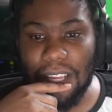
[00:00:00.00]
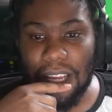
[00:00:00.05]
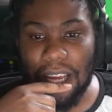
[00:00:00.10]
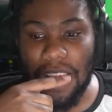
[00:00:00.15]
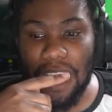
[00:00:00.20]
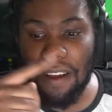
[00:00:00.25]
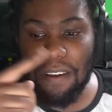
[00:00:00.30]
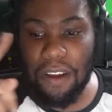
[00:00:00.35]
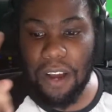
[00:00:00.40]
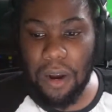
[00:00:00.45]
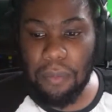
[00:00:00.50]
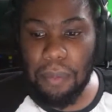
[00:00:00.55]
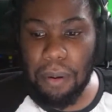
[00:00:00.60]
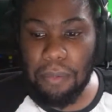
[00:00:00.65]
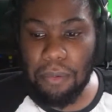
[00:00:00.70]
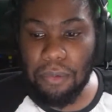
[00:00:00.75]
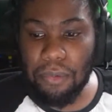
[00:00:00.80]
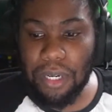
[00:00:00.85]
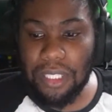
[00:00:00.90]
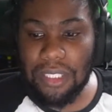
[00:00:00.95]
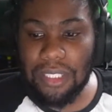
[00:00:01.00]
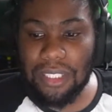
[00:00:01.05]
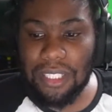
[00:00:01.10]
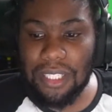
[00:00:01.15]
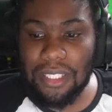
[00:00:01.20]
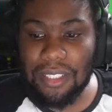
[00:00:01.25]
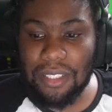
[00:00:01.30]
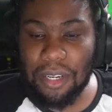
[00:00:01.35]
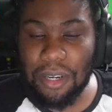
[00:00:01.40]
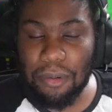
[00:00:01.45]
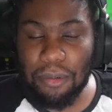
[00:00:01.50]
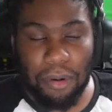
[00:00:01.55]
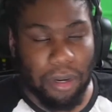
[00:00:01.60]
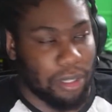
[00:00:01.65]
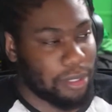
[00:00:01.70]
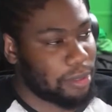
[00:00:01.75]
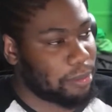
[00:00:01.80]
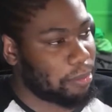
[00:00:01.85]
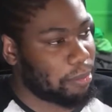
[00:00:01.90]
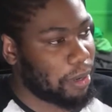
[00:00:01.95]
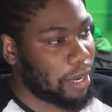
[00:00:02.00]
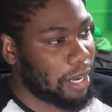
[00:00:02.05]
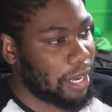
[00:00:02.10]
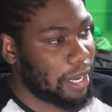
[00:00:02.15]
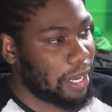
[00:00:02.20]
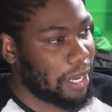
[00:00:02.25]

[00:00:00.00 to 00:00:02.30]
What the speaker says: I can't remember which season it was, but